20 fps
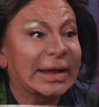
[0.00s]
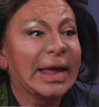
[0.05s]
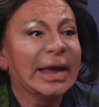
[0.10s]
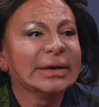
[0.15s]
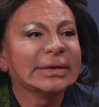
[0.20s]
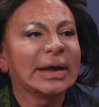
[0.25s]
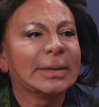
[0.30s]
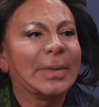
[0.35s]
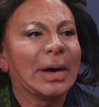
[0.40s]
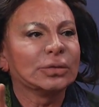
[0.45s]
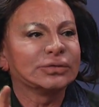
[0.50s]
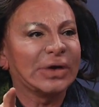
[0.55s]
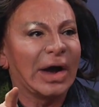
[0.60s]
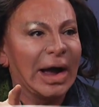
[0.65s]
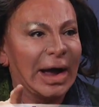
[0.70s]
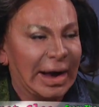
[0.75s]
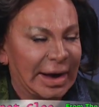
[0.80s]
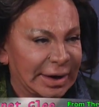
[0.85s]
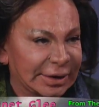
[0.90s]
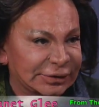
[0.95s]
and about
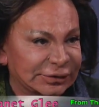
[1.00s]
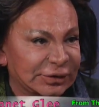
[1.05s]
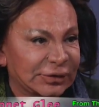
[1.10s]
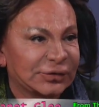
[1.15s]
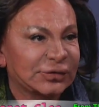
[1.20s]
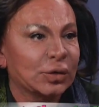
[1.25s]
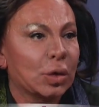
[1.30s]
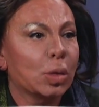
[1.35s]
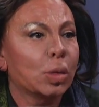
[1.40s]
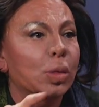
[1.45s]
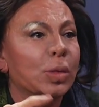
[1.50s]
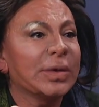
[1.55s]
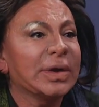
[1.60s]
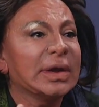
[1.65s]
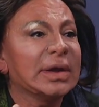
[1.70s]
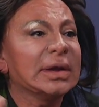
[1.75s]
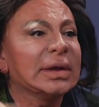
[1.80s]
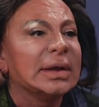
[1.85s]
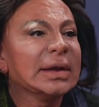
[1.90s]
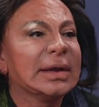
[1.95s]
art. So we
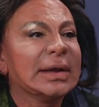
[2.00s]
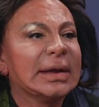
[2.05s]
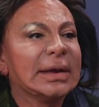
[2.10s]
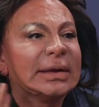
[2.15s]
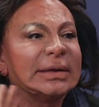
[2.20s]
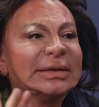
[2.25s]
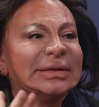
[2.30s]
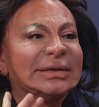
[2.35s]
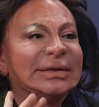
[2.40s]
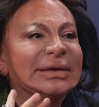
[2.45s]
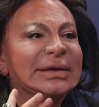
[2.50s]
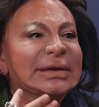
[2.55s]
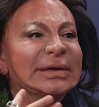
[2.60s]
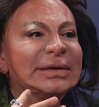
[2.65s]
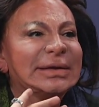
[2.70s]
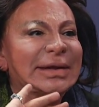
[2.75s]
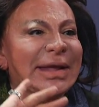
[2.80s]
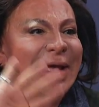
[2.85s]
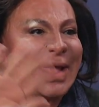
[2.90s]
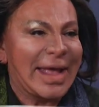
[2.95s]

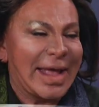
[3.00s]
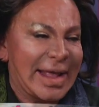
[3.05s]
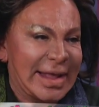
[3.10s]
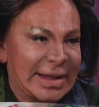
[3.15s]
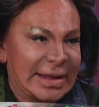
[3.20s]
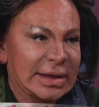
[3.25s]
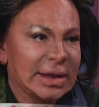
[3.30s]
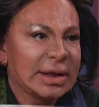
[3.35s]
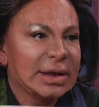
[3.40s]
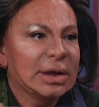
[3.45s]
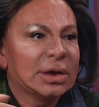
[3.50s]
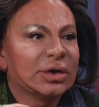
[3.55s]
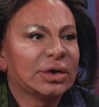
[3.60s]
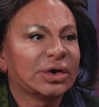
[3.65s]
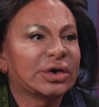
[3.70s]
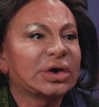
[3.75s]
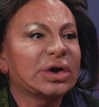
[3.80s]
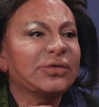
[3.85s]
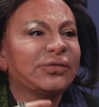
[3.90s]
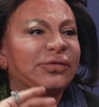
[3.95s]
deny,
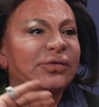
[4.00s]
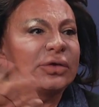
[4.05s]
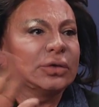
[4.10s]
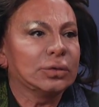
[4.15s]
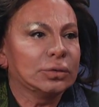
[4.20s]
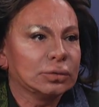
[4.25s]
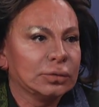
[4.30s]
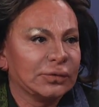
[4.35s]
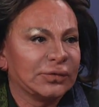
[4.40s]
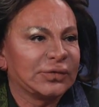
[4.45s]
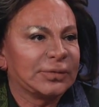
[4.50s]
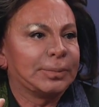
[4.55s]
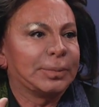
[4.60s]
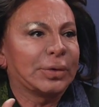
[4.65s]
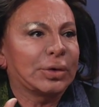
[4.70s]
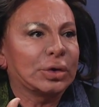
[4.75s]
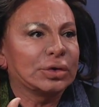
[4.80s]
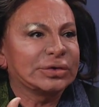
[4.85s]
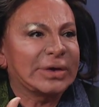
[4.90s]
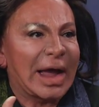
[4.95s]
refuse
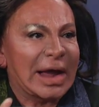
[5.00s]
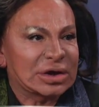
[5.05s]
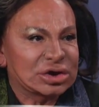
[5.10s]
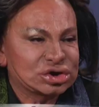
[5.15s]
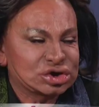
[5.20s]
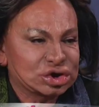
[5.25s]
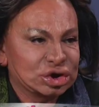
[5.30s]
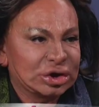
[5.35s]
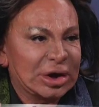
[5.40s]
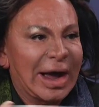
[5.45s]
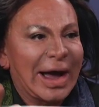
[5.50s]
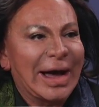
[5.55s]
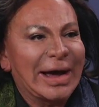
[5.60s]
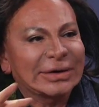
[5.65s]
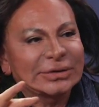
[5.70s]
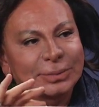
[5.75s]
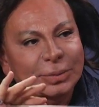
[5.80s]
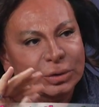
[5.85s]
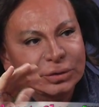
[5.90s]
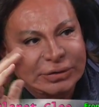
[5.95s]

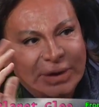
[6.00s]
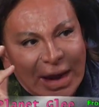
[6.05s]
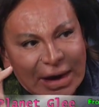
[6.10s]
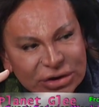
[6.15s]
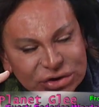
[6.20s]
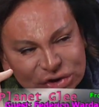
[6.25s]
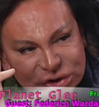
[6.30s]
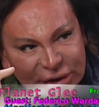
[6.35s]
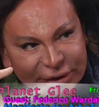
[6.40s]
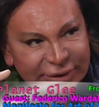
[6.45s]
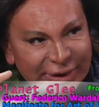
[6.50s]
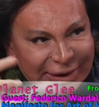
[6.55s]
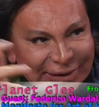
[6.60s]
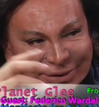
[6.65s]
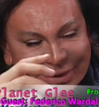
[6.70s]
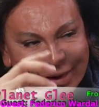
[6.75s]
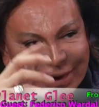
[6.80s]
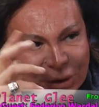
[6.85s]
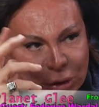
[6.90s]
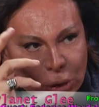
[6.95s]
art production that
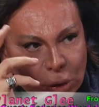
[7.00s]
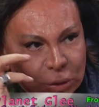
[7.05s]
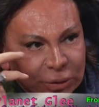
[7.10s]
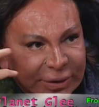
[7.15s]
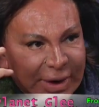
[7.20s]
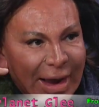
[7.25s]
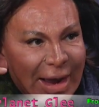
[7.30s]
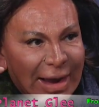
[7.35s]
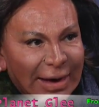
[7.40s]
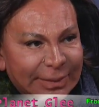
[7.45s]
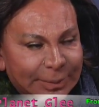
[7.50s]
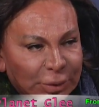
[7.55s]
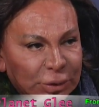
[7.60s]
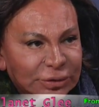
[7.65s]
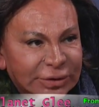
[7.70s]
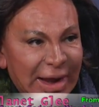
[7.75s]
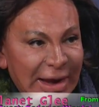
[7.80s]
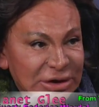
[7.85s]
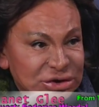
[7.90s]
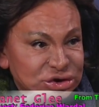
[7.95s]
they called art
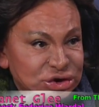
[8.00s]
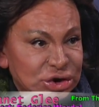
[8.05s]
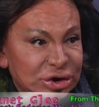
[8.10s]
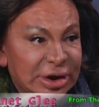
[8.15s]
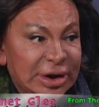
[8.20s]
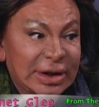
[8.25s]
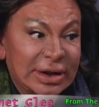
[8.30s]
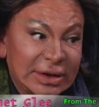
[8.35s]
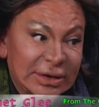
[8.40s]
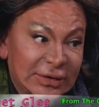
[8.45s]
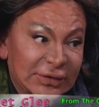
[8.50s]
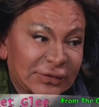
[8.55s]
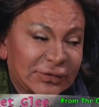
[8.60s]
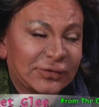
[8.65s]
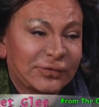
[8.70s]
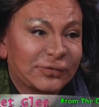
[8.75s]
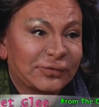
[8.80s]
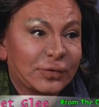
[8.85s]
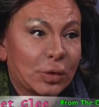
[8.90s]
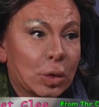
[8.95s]
production
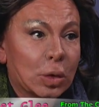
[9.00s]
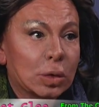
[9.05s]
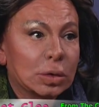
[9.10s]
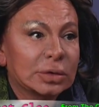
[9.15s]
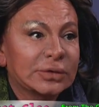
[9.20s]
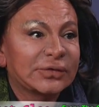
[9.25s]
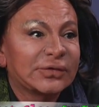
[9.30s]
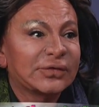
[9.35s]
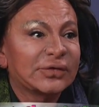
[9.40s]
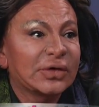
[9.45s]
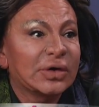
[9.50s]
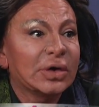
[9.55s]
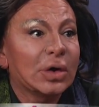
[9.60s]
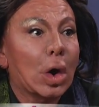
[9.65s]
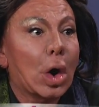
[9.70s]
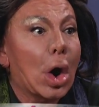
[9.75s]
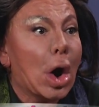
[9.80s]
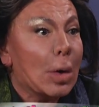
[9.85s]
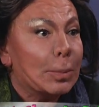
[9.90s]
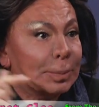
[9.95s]
is for the
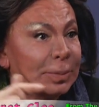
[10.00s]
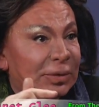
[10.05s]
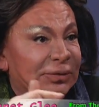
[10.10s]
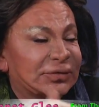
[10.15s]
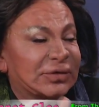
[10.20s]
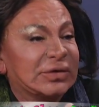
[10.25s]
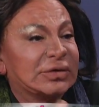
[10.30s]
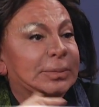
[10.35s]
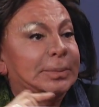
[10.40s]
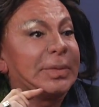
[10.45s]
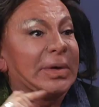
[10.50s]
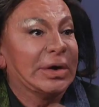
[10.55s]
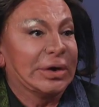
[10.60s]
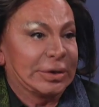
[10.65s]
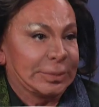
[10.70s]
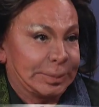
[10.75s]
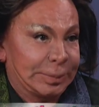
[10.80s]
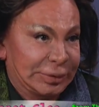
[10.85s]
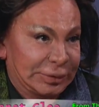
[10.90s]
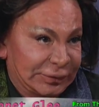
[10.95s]
opposite
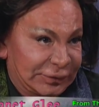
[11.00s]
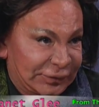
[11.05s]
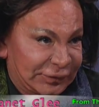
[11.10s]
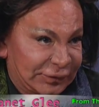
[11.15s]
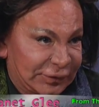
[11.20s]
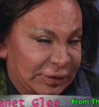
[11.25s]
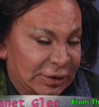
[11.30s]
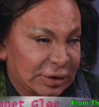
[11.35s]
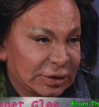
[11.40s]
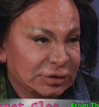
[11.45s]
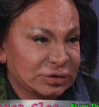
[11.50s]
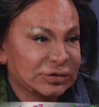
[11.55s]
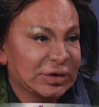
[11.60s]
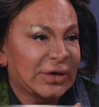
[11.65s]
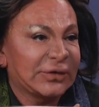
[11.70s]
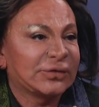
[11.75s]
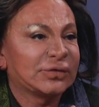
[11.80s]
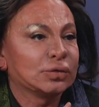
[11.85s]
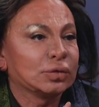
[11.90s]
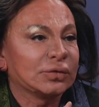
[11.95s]
purpose,
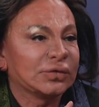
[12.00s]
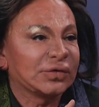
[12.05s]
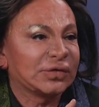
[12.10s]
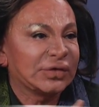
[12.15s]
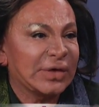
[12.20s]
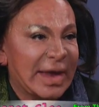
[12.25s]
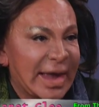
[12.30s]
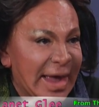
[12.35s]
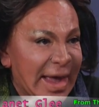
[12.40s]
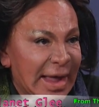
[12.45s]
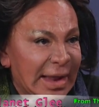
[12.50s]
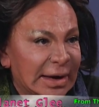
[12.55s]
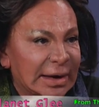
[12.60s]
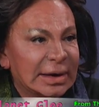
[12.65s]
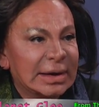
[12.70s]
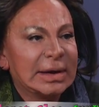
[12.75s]
just to sell